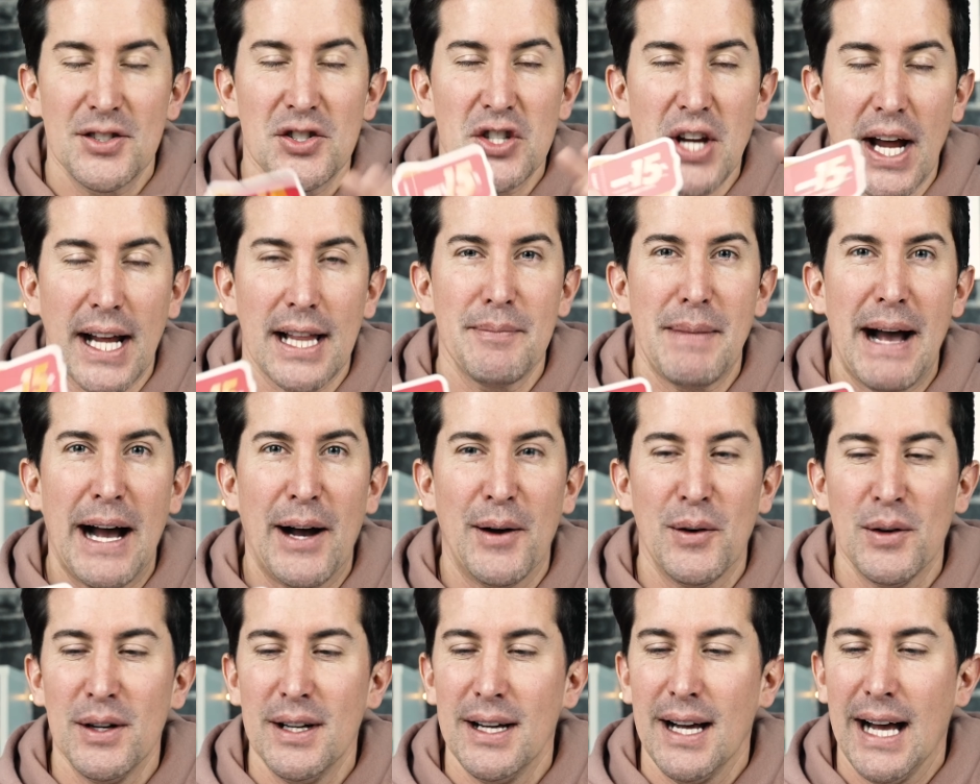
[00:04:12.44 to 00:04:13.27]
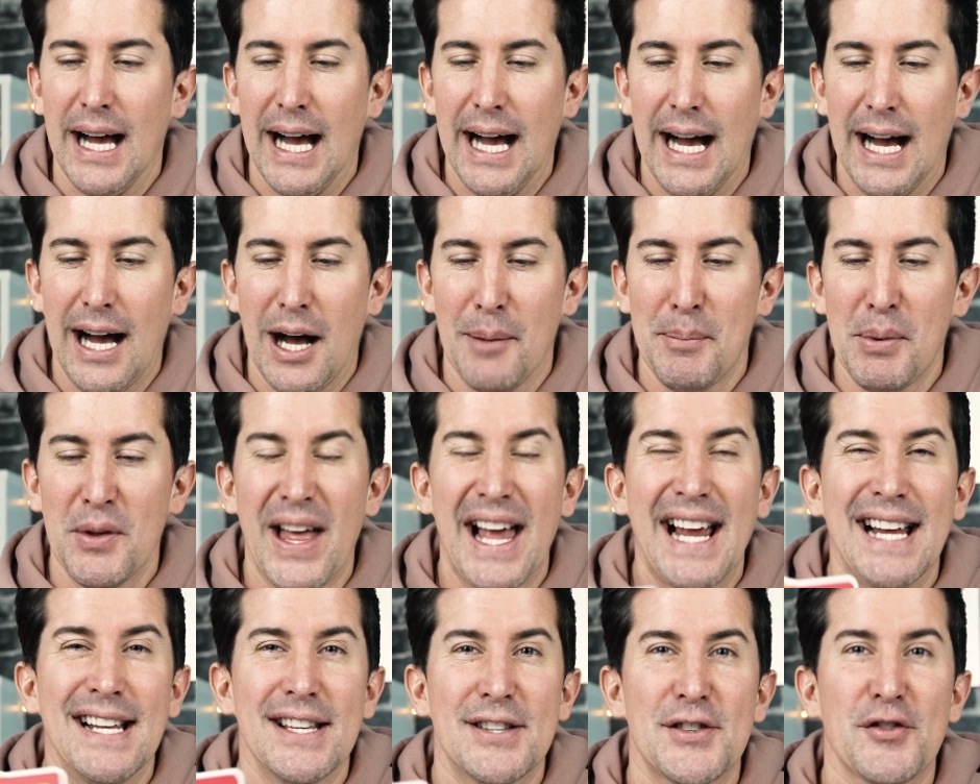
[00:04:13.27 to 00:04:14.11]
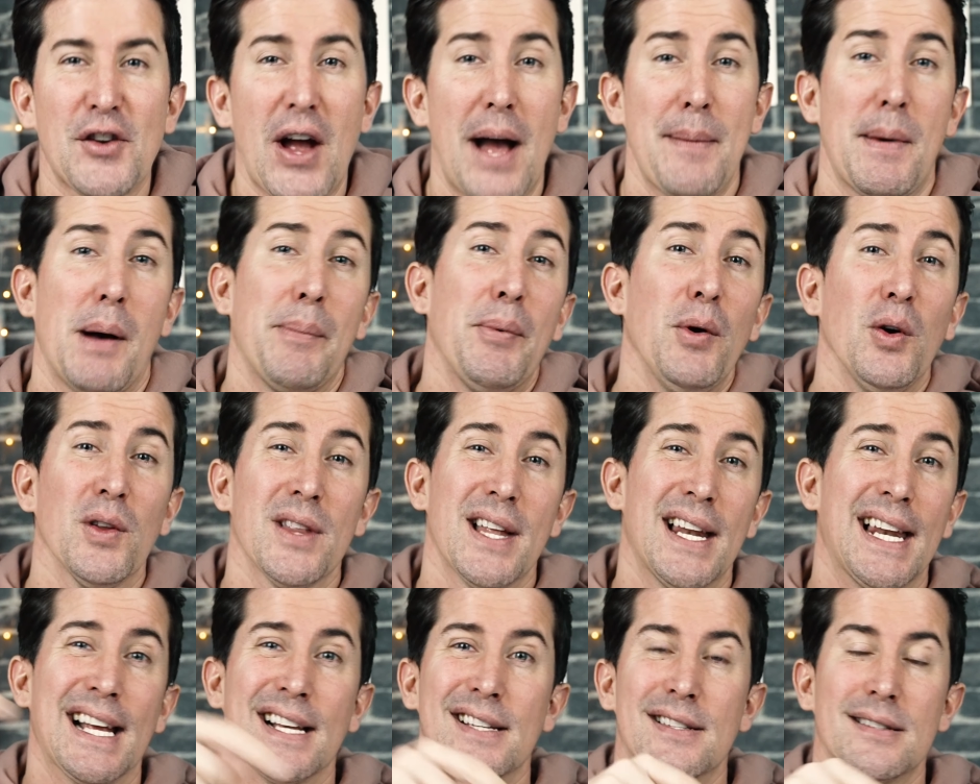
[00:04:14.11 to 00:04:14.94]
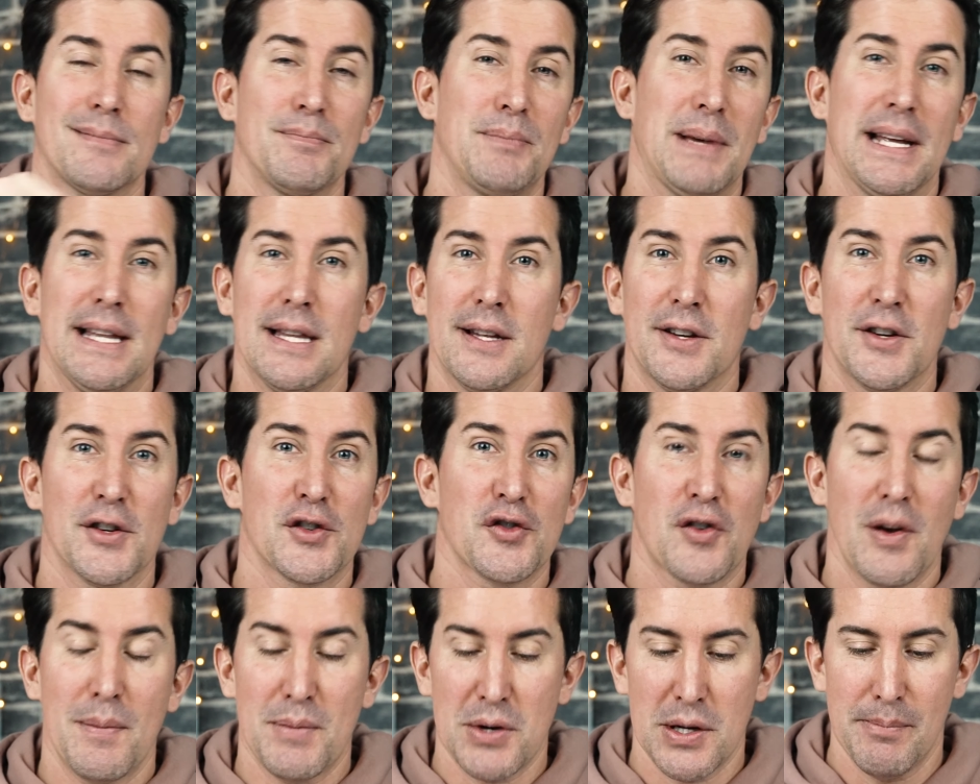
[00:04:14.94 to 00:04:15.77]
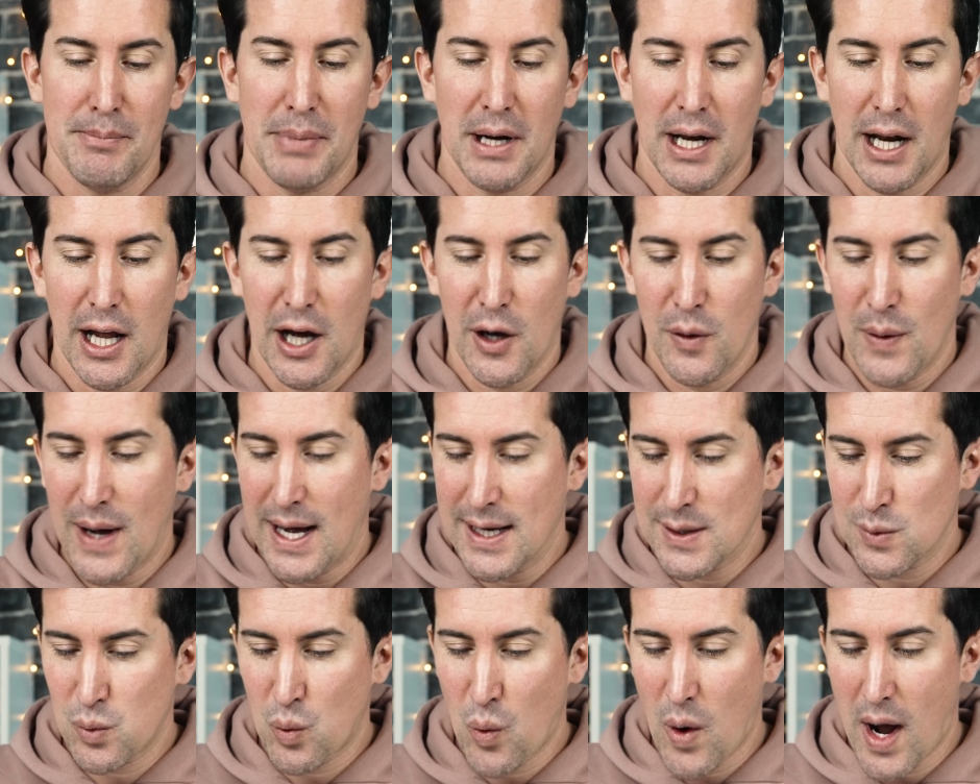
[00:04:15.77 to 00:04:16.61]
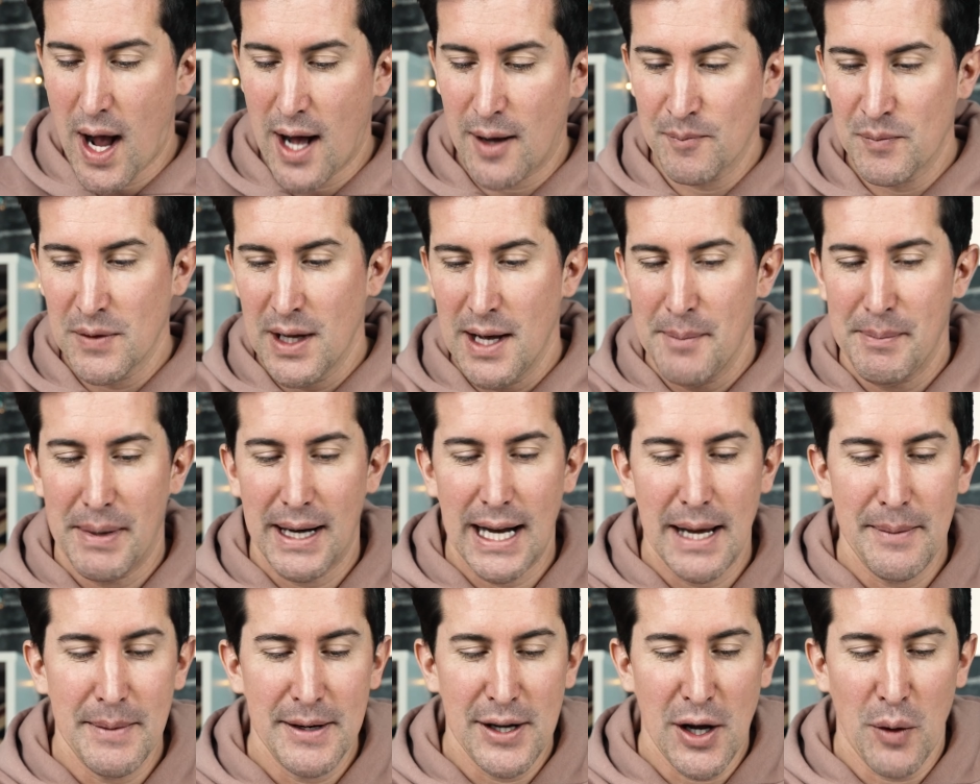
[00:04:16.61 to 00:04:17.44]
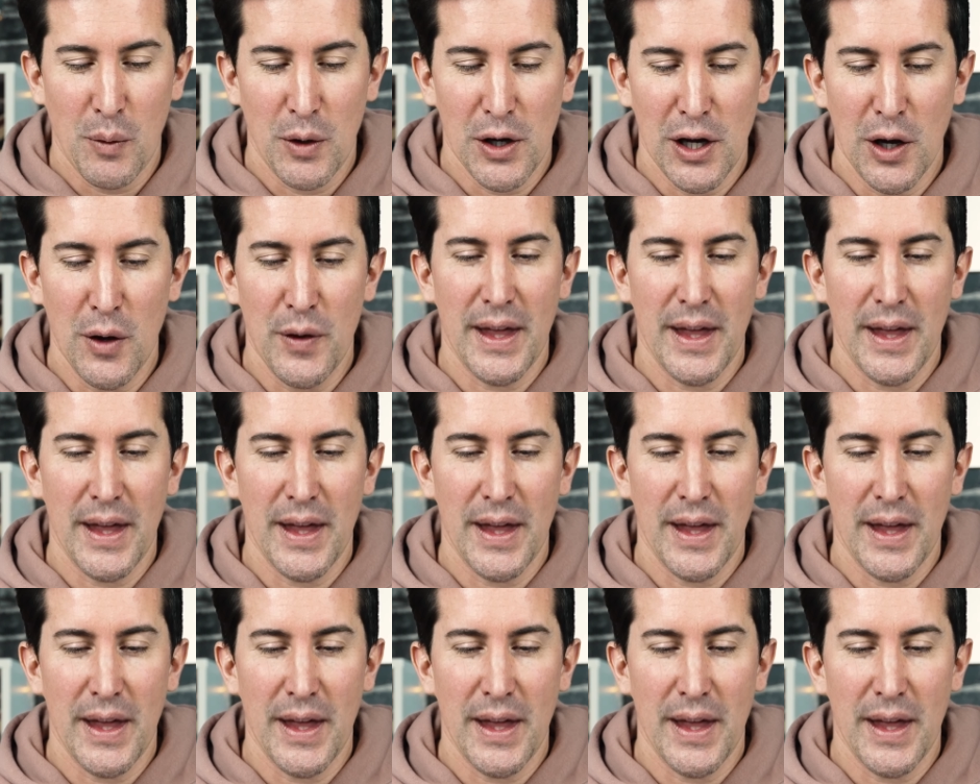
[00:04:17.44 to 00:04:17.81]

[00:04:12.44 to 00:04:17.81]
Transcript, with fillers: Check them out. Uh, I'll put their Instagram, I'll put all the links in the description below as well. But let me know what you